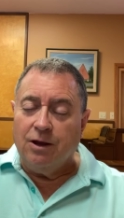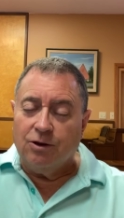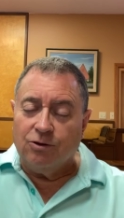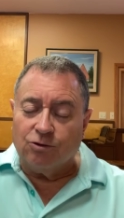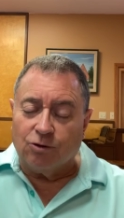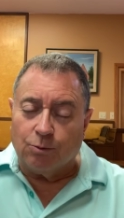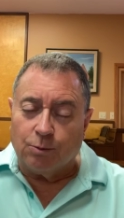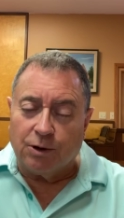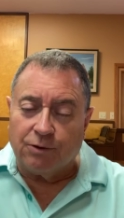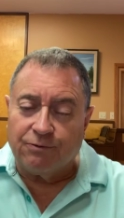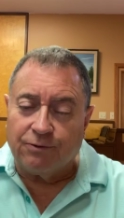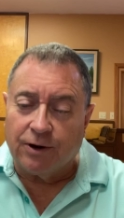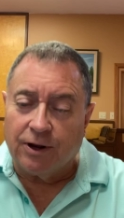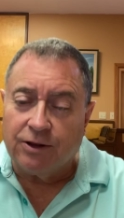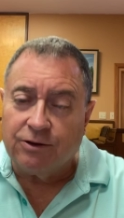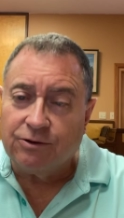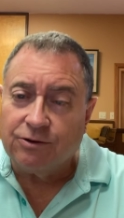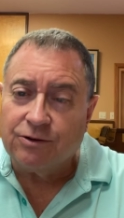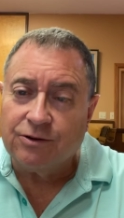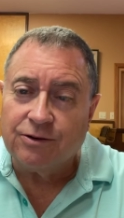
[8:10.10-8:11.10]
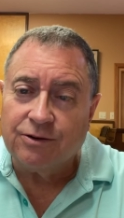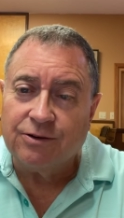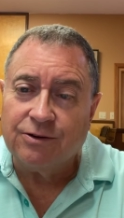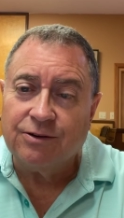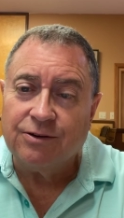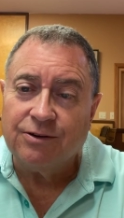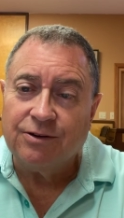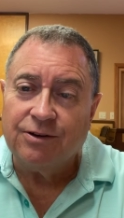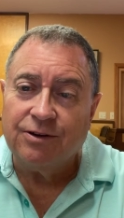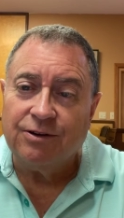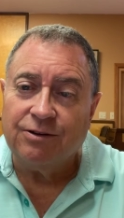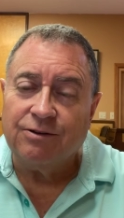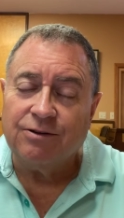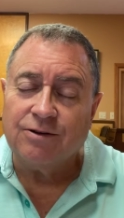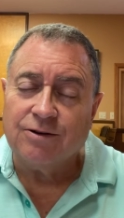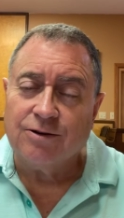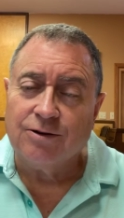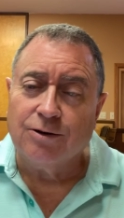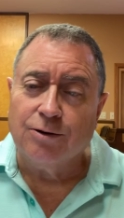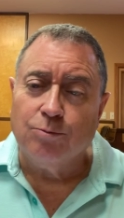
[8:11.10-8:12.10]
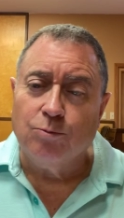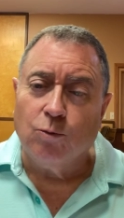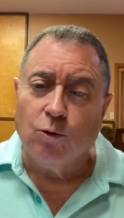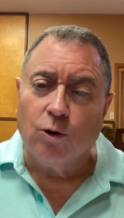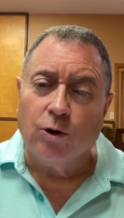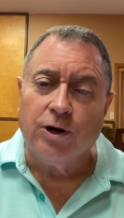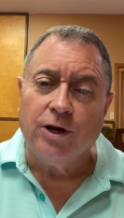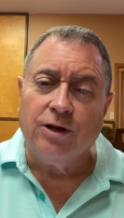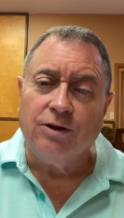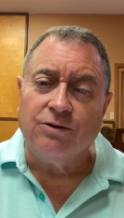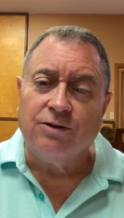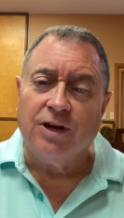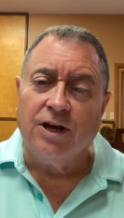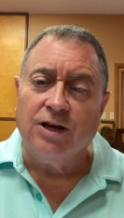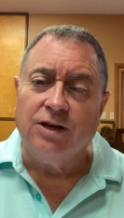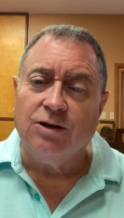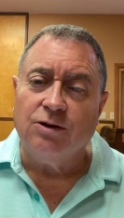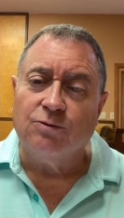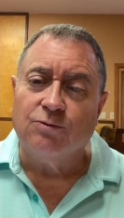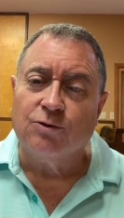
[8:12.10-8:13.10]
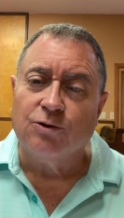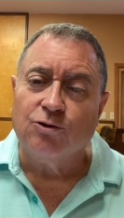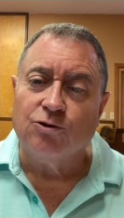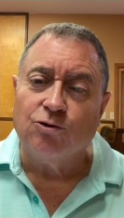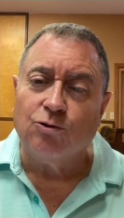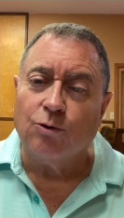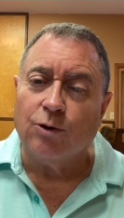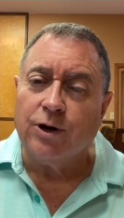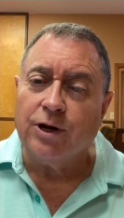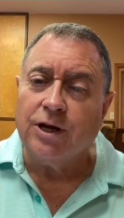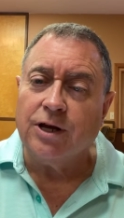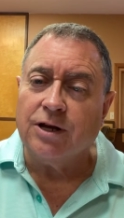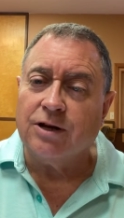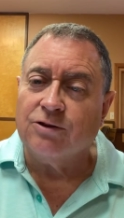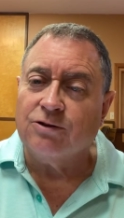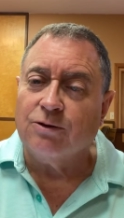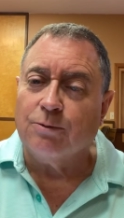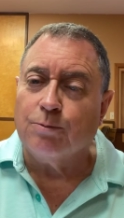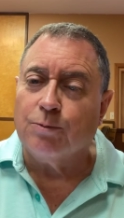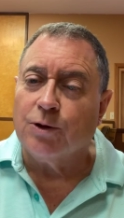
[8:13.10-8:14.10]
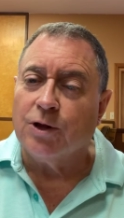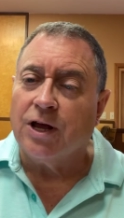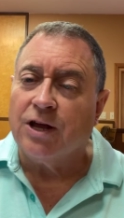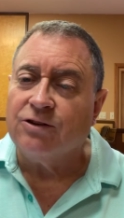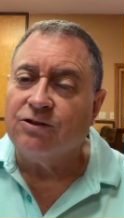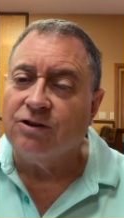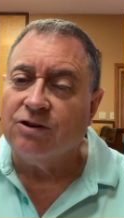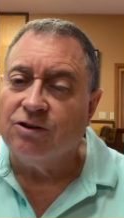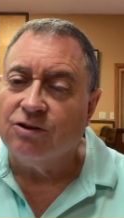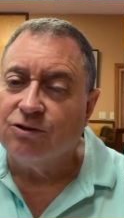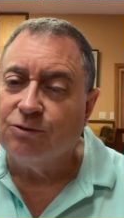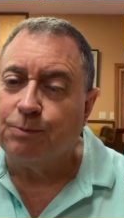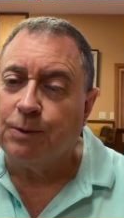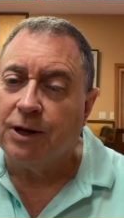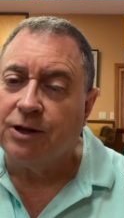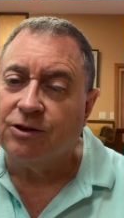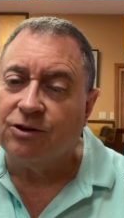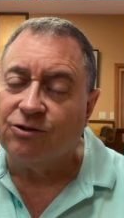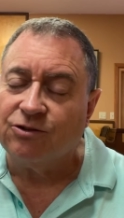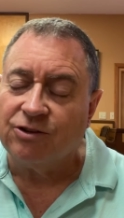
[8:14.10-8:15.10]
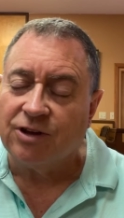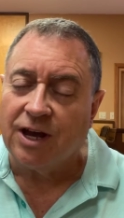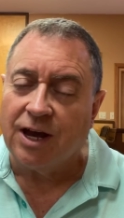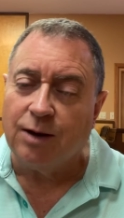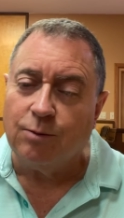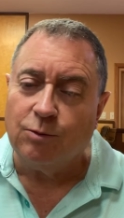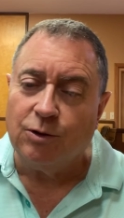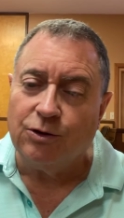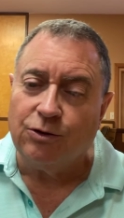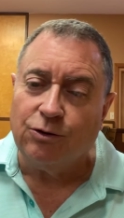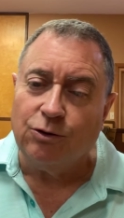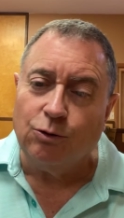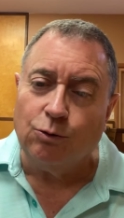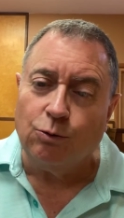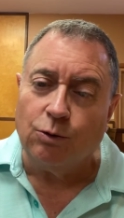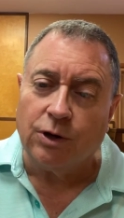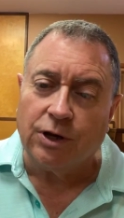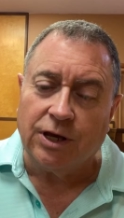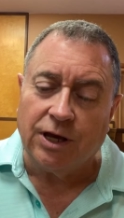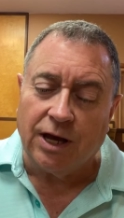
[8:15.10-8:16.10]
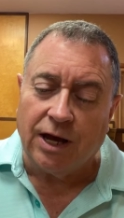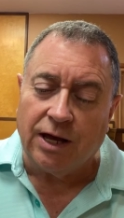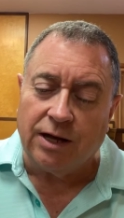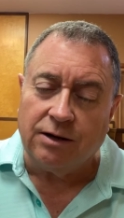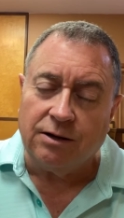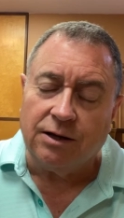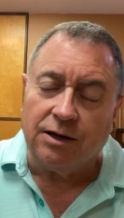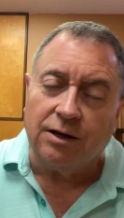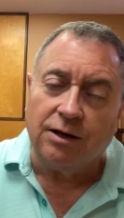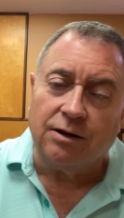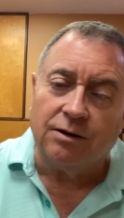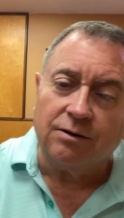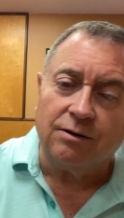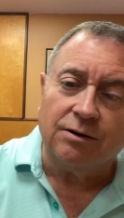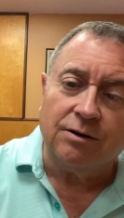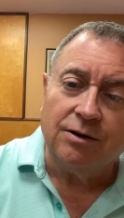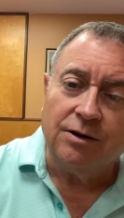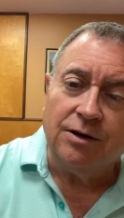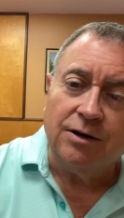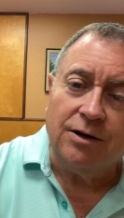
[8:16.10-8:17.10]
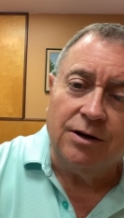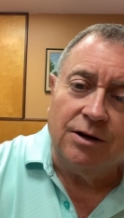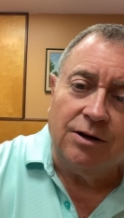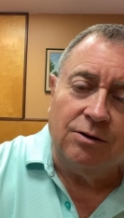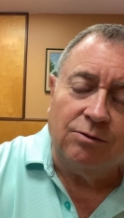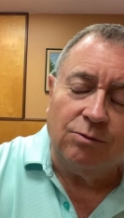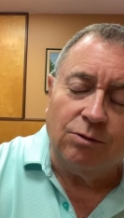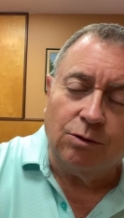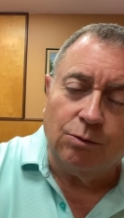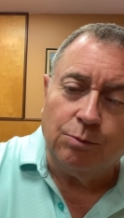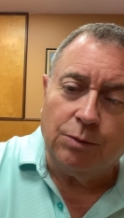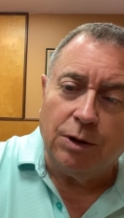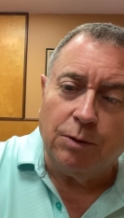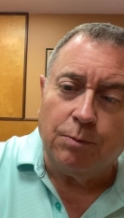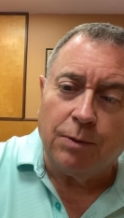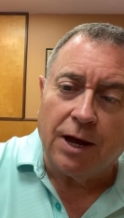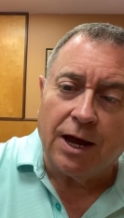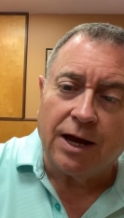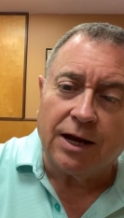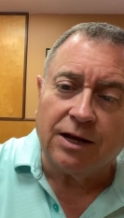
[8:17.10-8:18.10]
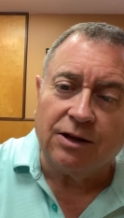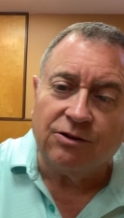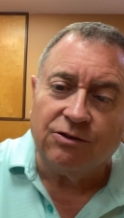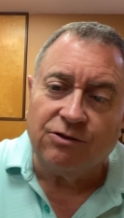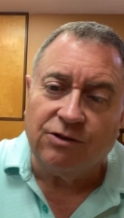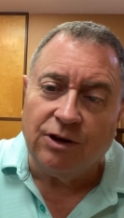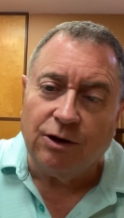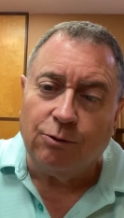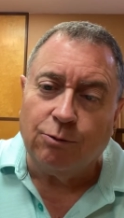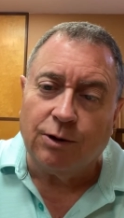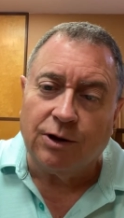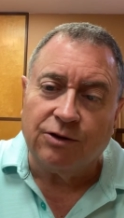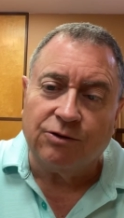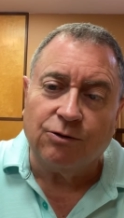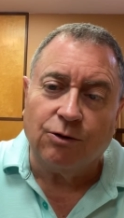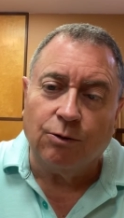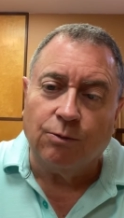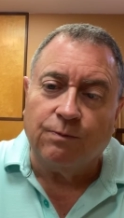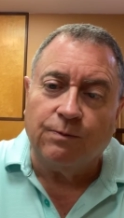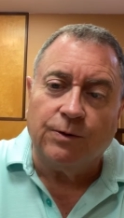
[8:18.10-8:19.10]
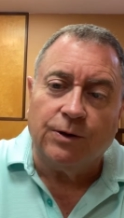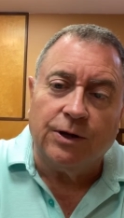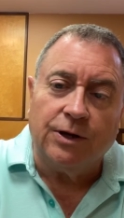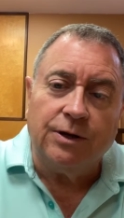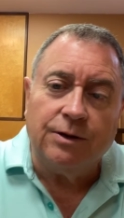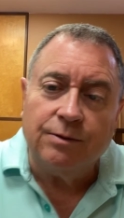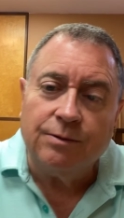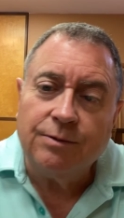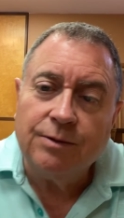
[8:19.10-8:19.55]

So, my friends, good morning. Thank you for joining. It's a blessing to spend this time with you again, and we'll be back in sequence, hopefully.